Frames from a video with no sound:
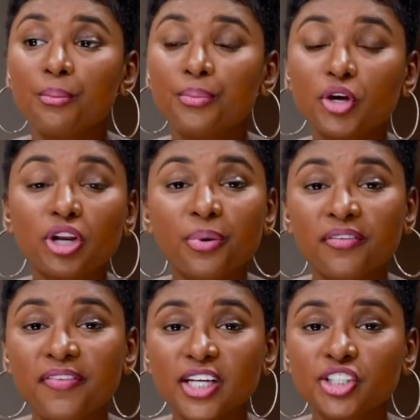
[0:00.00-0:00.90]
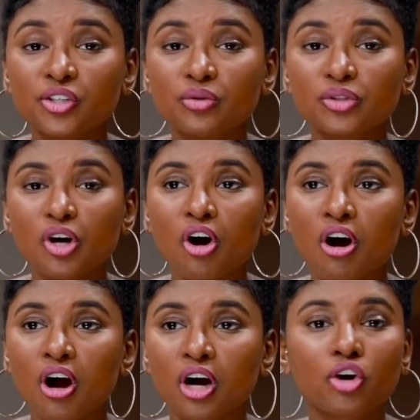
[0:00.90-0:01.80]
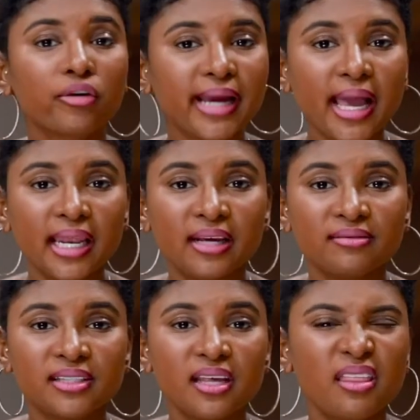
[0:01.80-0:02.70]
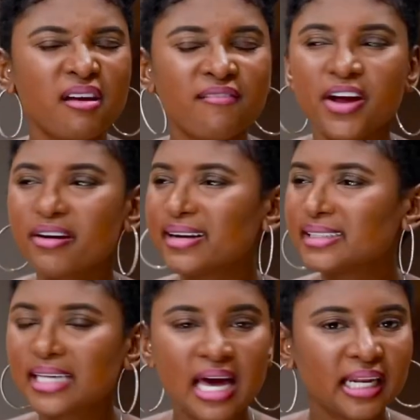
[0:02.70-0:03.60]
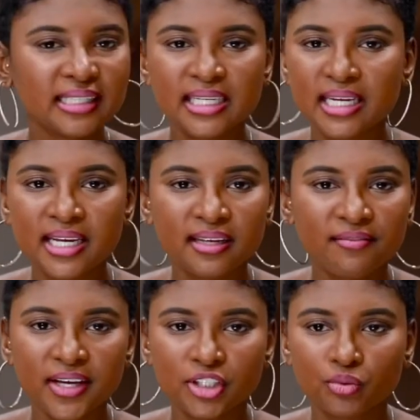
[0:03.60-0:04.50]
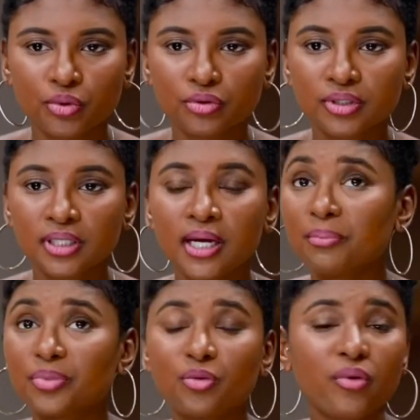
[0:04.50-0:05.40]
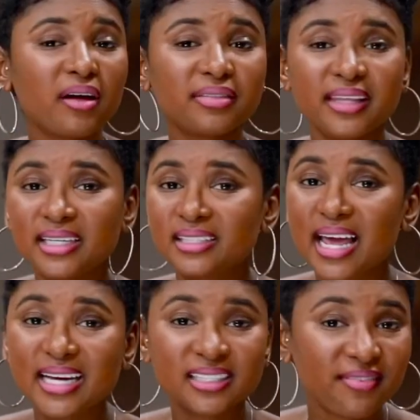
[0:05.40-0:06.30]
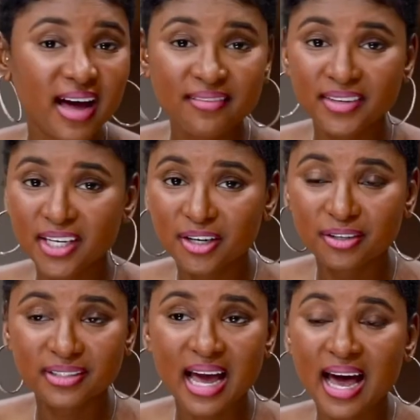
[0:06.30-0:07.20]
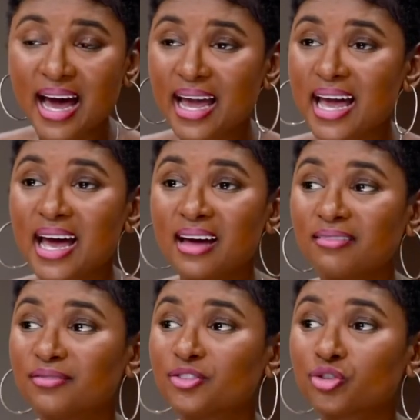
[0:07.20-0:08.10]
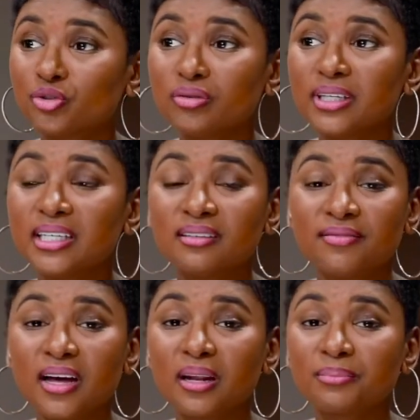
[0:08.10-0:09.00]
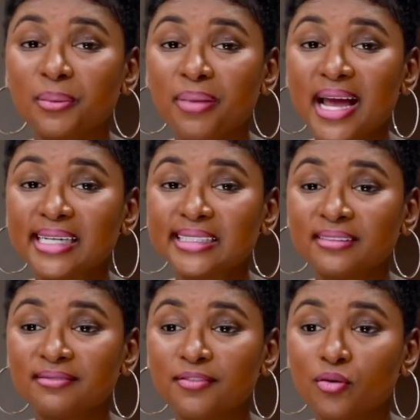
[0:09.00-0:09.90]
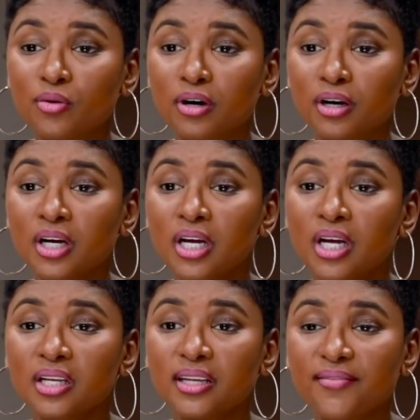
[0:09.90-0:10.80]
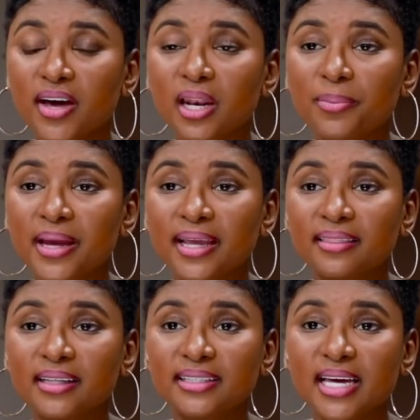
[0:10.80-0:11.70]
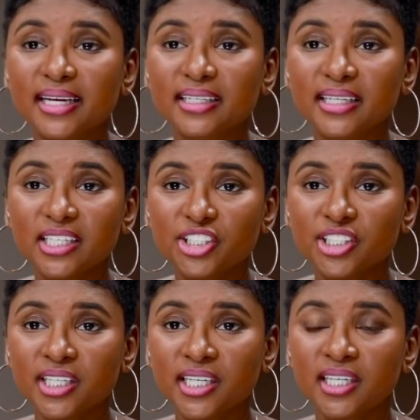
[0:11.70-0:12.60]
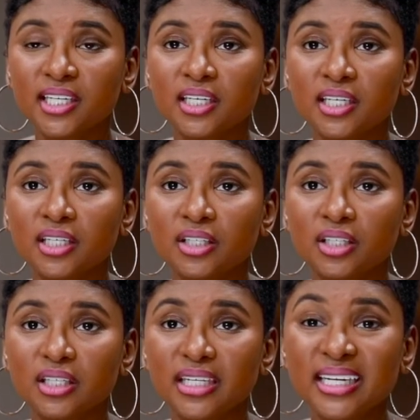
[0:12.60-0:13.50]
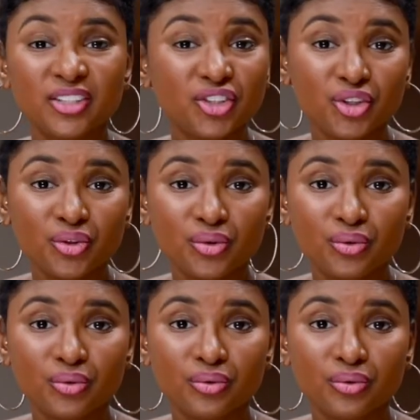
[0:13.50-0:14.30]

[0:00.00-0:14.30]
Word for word: Beauty professionals are creatives. They're very talented individuals. Throughout these last five years, I have truly developed a passion for developing the technician into